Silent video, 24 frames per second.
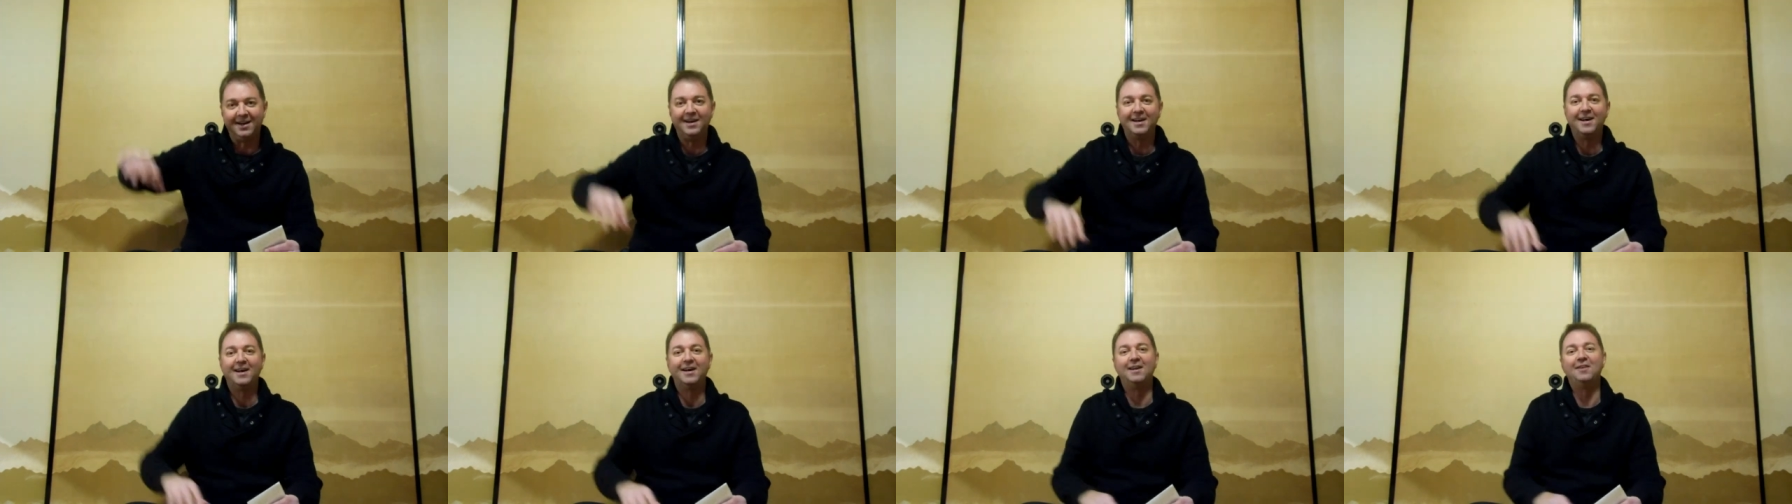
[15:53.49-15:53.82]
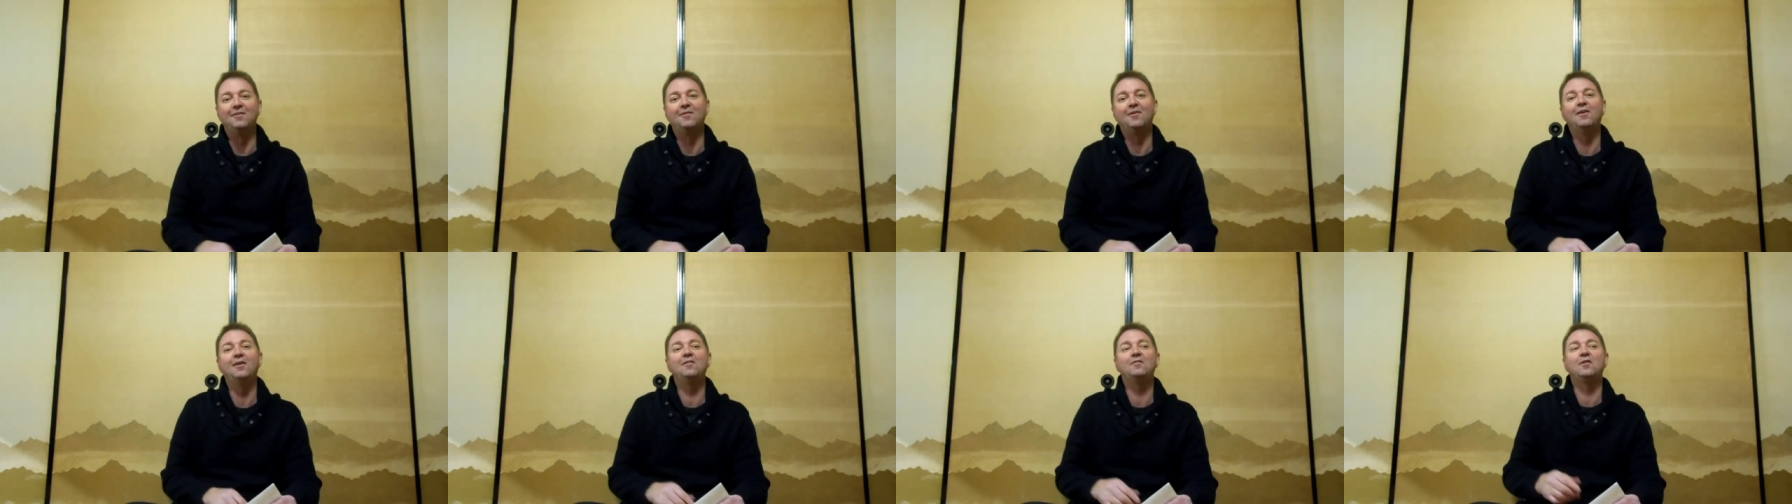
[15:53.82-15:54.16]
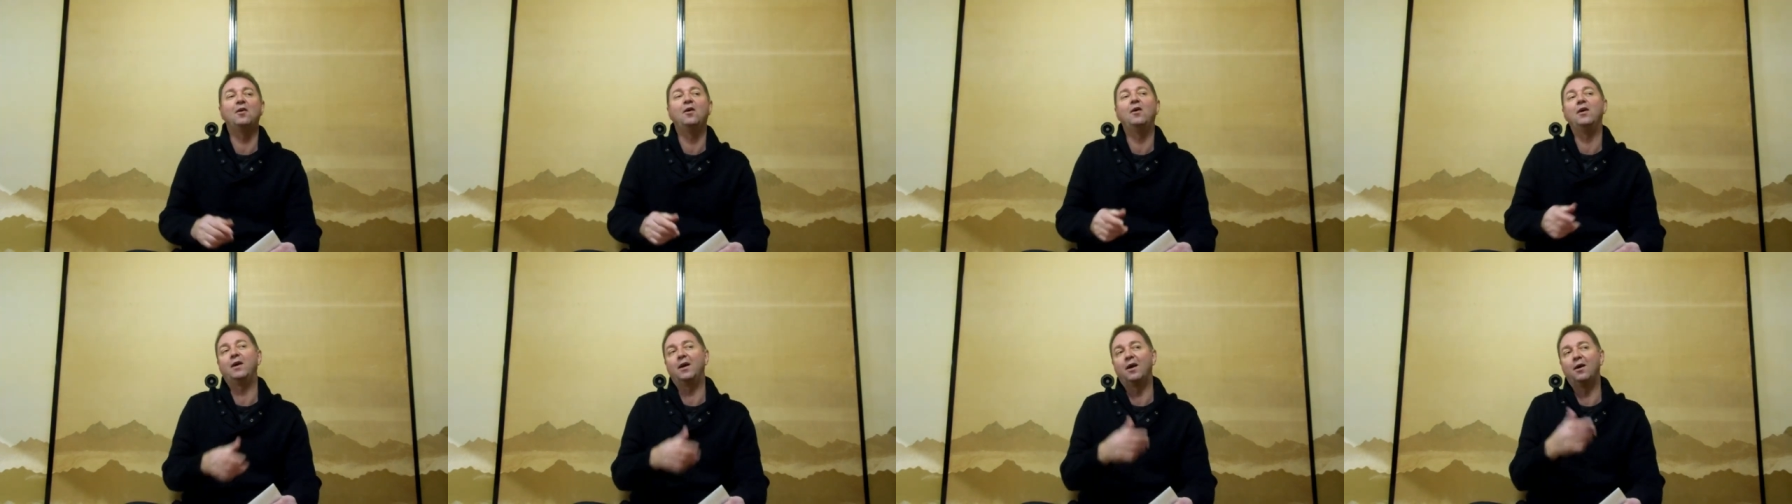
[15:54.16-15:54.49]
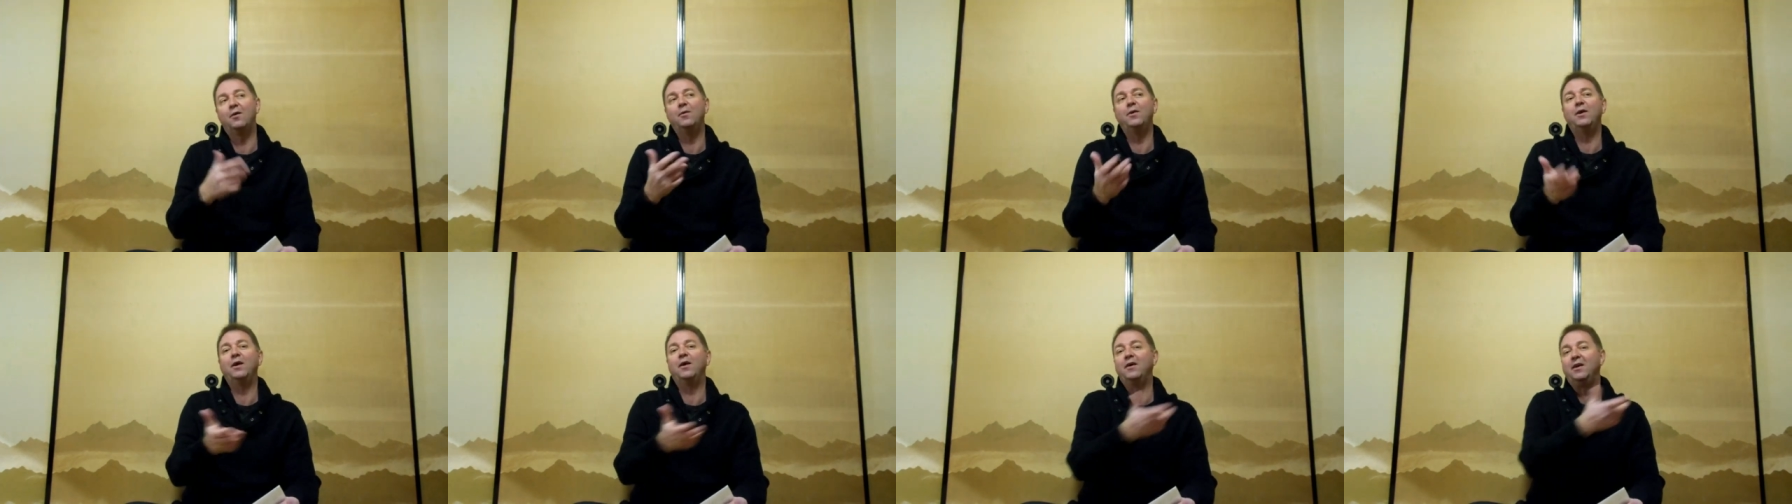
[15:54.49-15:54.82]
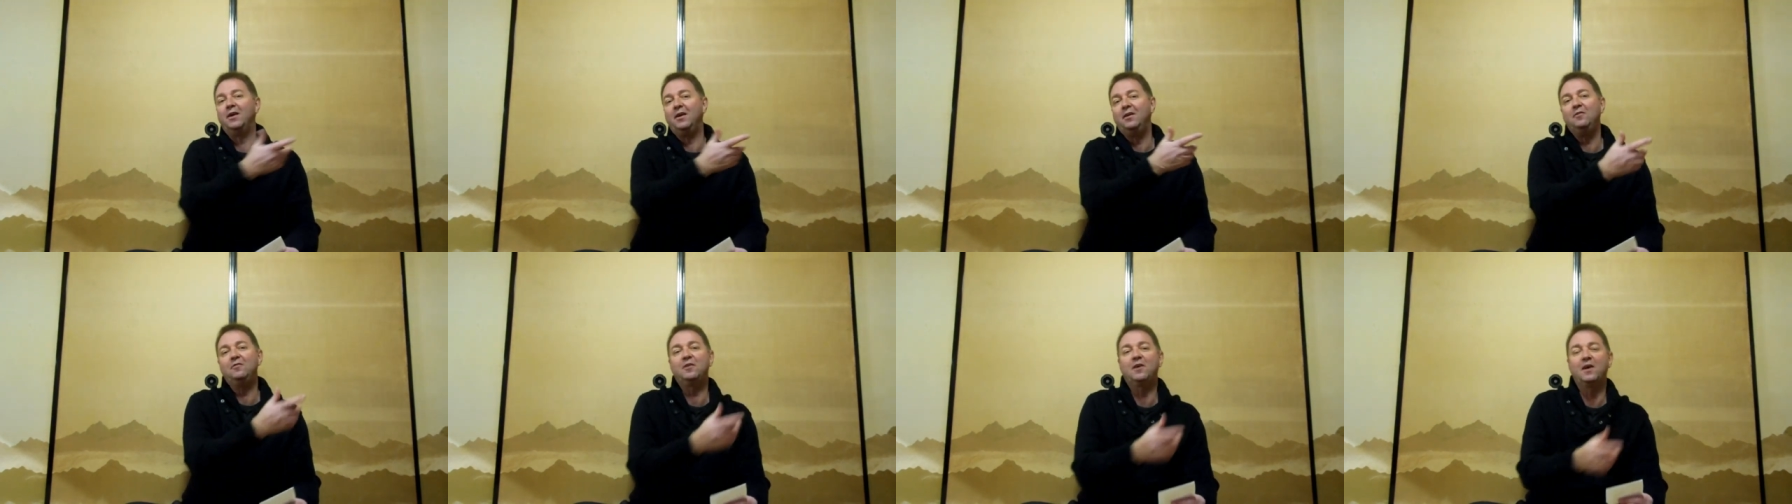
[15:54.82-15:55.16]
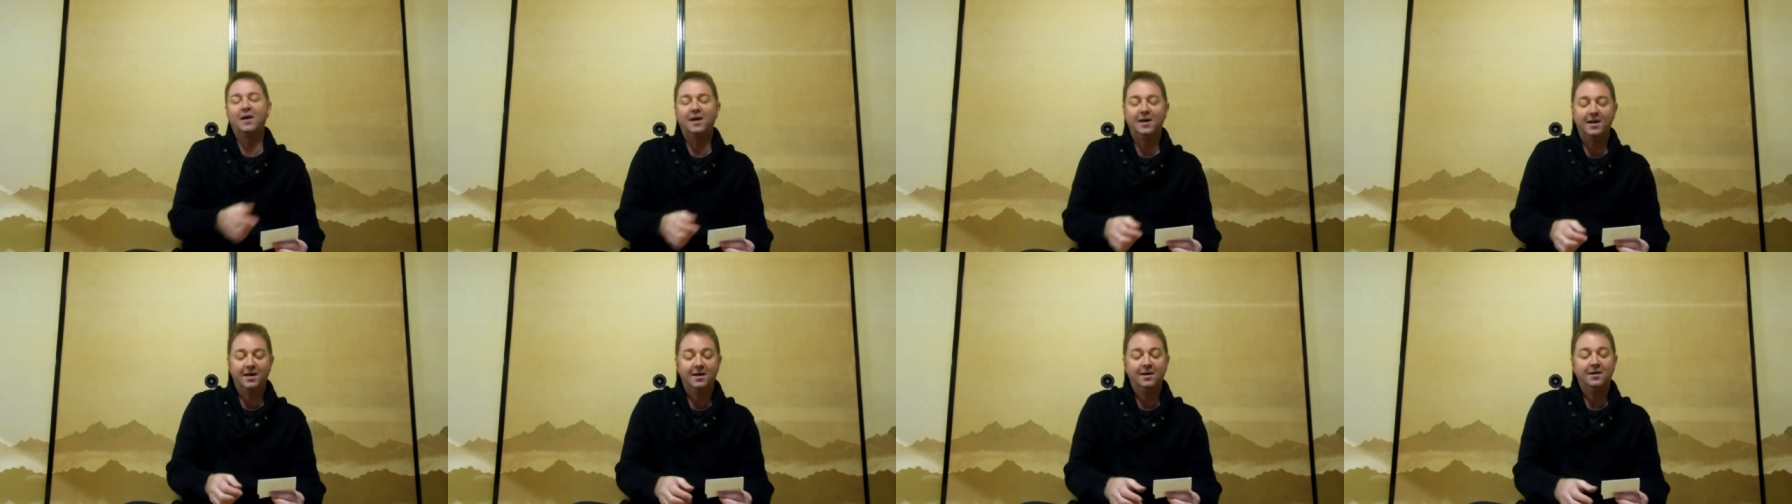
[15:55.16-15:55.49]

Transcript: nanny, right? So, okay, we're going in his car.